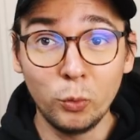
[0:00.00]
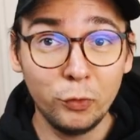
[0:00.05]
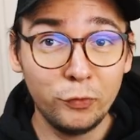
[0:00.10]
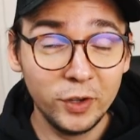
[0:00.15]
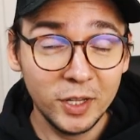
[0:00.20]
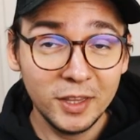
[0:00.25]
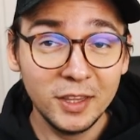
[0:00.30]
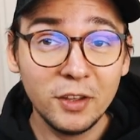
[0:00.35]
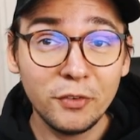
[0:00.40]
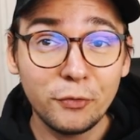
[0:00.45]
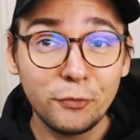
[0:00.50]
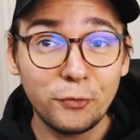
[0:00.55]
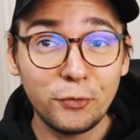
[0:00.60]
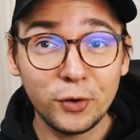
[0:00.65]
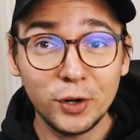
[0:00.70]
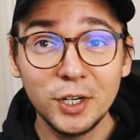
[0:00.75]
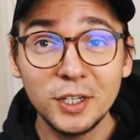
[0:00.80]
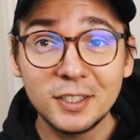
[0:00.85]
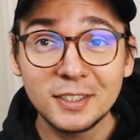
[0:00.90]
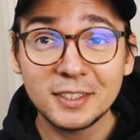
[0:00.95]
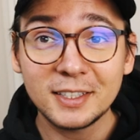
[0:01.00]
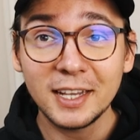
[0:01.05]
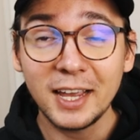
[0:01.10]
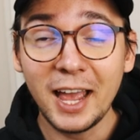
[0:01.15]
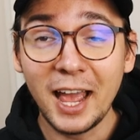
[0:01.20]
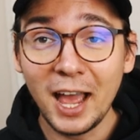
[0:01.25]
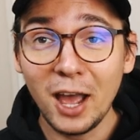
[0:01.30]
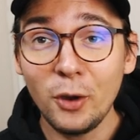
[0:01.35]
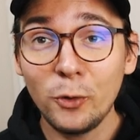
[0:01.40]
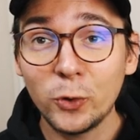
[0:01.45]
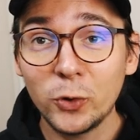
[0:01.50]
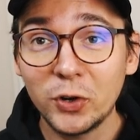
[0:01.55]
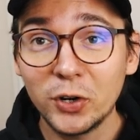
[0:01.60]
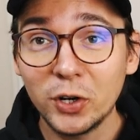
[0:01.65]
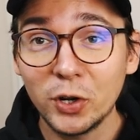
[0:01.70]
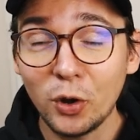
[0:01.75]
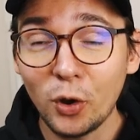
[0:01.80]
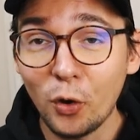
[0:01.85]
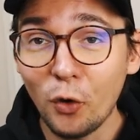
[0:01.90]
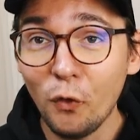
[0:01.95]
Within the first
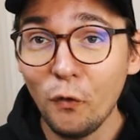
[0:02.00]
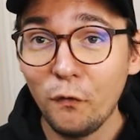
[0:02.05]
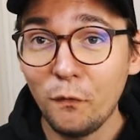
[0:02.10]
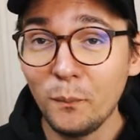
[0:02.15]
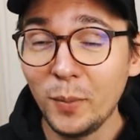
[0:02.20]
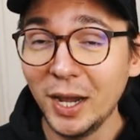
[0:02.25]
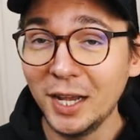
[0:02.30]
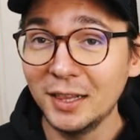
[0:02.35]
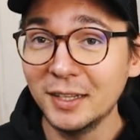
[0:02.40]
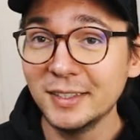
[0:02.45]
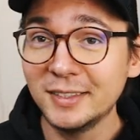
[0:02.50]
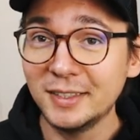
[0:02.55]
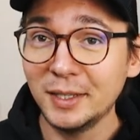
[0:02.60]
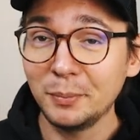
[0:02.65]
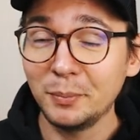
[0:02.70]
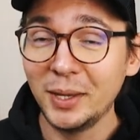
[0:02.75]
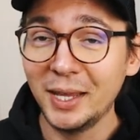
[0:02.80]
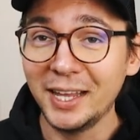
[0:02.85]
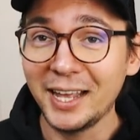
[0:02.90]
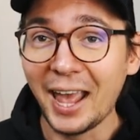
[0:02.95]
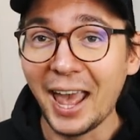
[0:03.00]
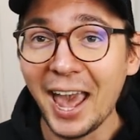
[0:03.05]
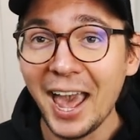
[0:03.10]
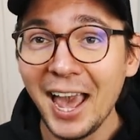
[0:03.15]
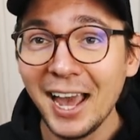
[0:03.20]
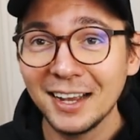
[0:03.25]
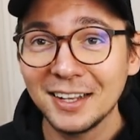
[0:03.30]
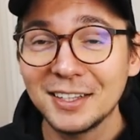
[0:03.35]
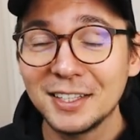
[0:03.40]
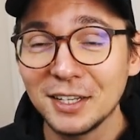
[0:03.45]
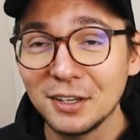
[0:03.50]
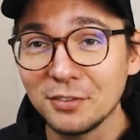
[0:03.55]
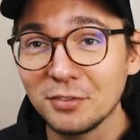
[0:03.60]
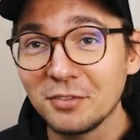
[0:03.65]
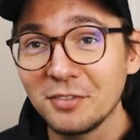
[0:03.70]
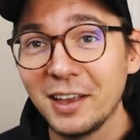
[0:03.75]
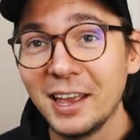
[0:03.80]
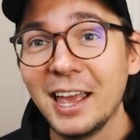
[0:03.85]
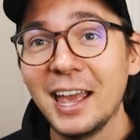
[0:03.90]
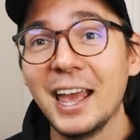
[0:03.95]
hour of my listing being
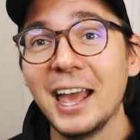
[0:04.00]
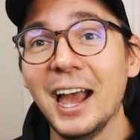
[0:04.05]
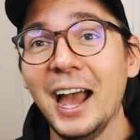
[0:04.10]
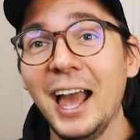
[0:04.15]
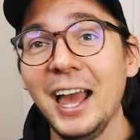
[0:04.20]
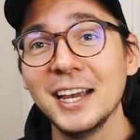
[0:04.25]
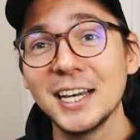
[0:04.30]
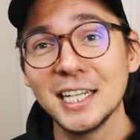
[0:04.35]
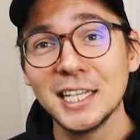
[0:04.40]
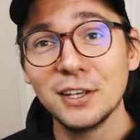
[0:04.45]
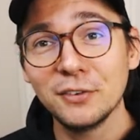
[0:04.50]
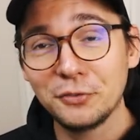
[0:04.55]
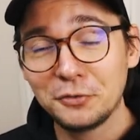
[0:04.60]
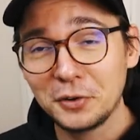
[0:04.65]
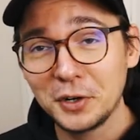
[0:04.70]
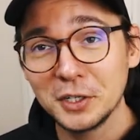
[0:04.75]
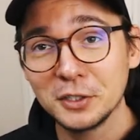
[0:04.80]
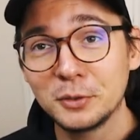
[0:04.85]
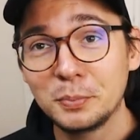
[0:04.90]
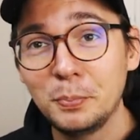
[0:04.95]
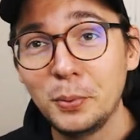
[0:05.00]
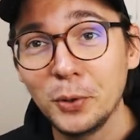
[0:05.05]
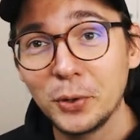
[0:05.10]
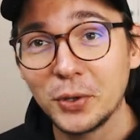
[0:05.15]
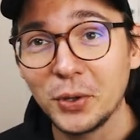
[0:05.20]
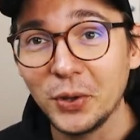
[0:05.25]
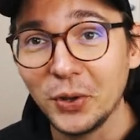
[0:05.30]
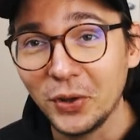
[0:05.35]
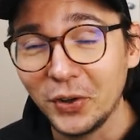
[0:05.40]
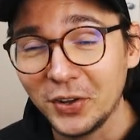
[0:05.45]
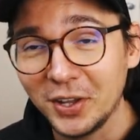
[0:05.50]
active, I got the first booking,